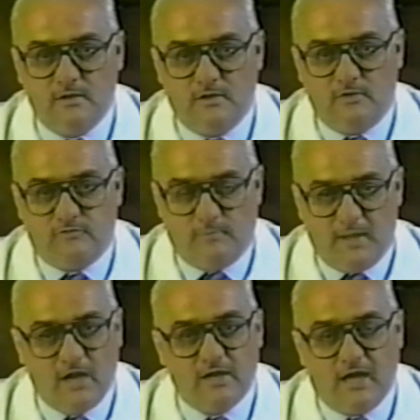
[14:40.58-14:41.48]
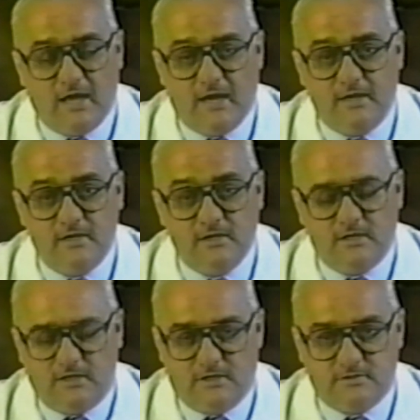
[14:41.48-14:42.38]
Formaldehyde
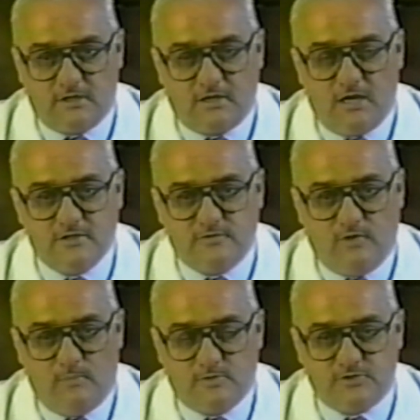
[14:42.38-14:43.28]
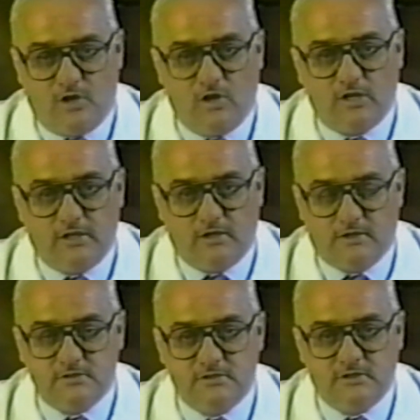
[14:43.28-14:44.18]
is the cause of almost all
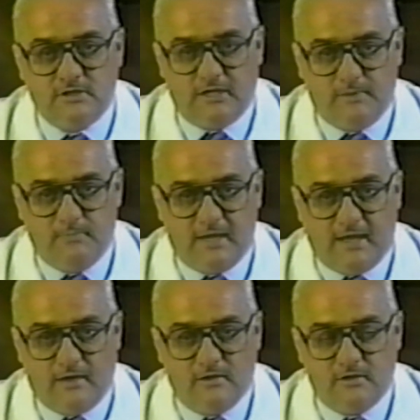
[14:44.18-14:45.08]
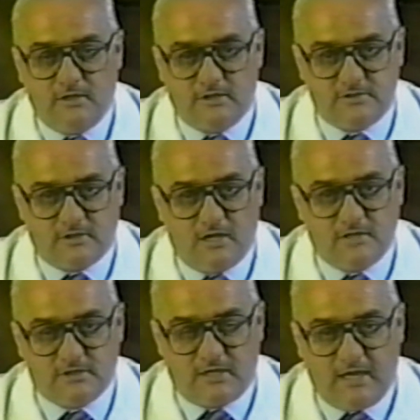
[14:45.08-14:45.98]
illness in man. It's the cause
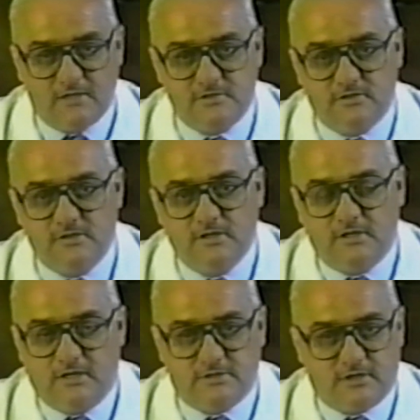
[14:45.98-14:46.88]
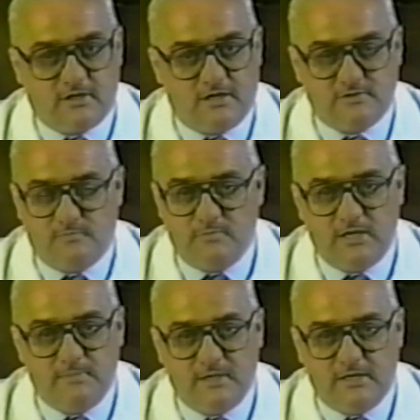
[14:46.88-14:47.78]
of cancer. It's the cause of many,
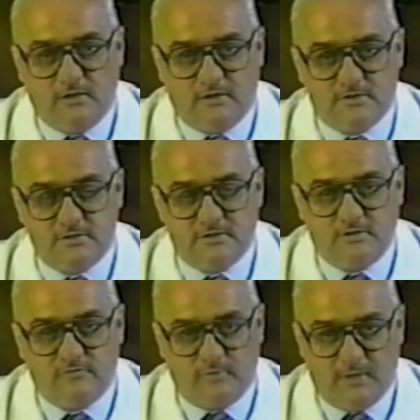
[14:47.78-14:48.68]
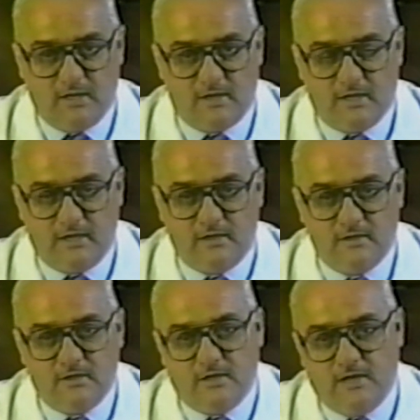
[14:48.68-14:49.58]
many illnesses, formaldehyde.
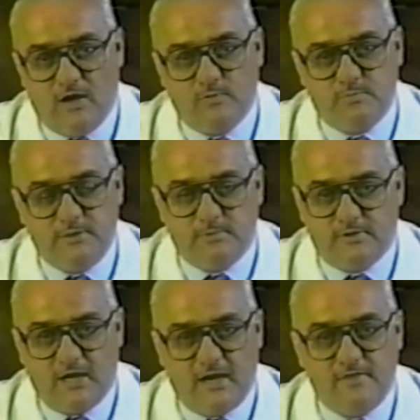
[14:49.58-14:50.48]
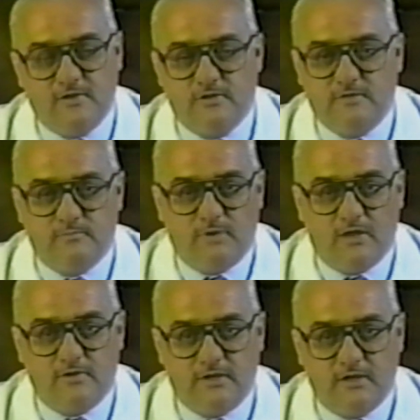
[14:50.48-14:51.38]
Now when people die, they don't even
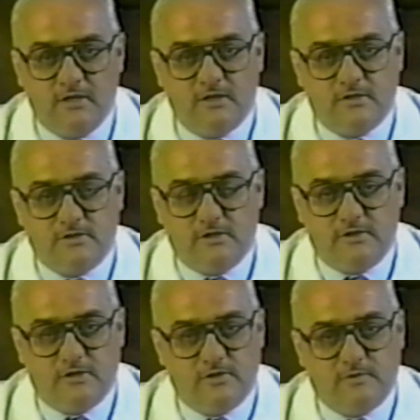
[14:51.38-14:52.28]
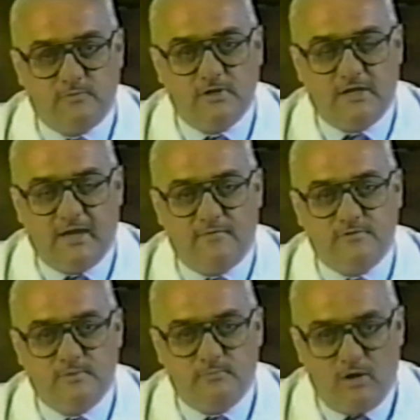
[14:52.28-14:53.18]
bother to, they don't even really have
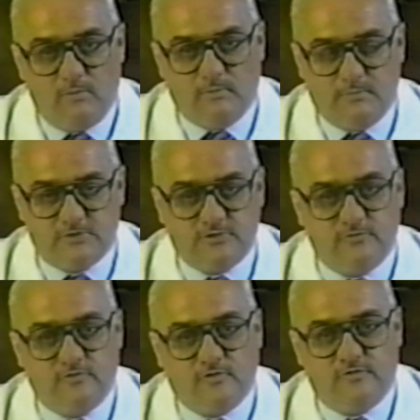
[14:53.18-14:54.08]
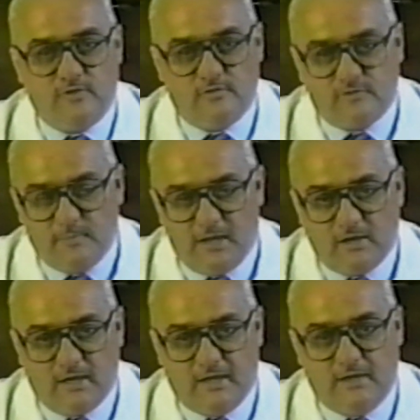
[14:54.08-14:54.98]
to embalm them. They're so full of
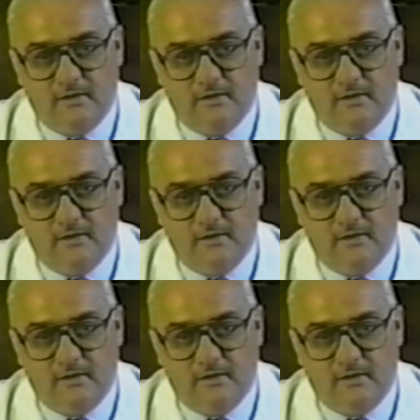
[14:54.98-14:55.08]
formaldehyde.